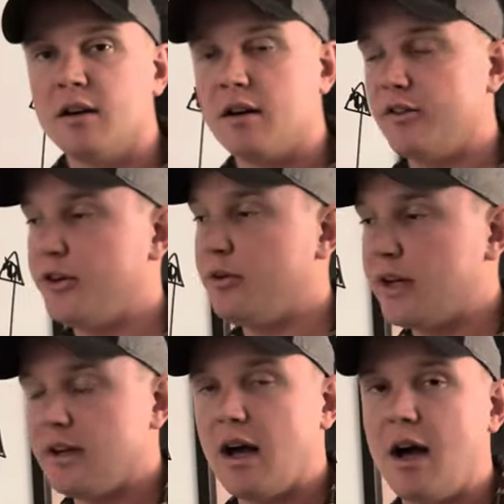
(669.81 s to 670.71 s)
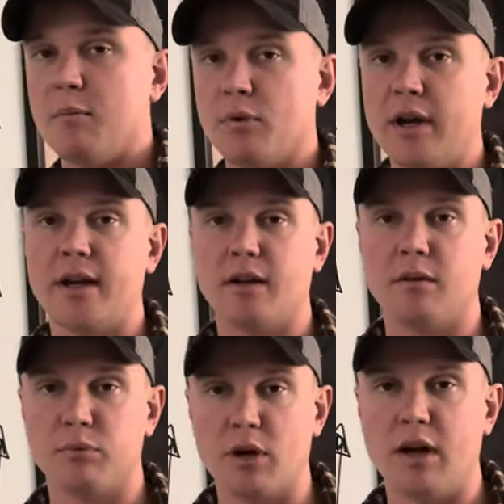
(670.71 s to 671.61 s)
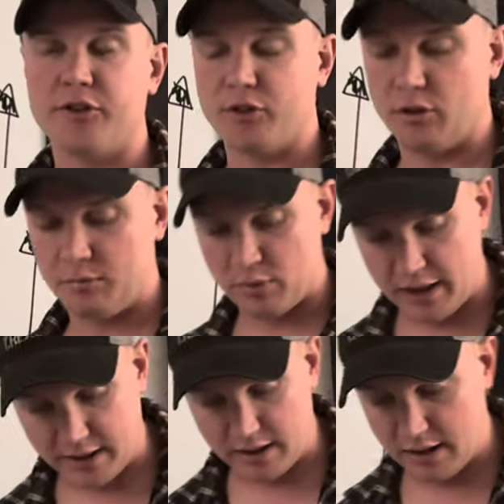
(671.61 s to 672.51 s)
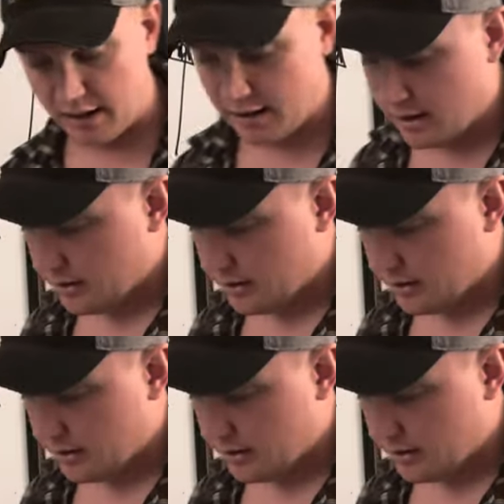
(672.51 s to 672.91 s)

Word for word: because you cannot break brush or break uh,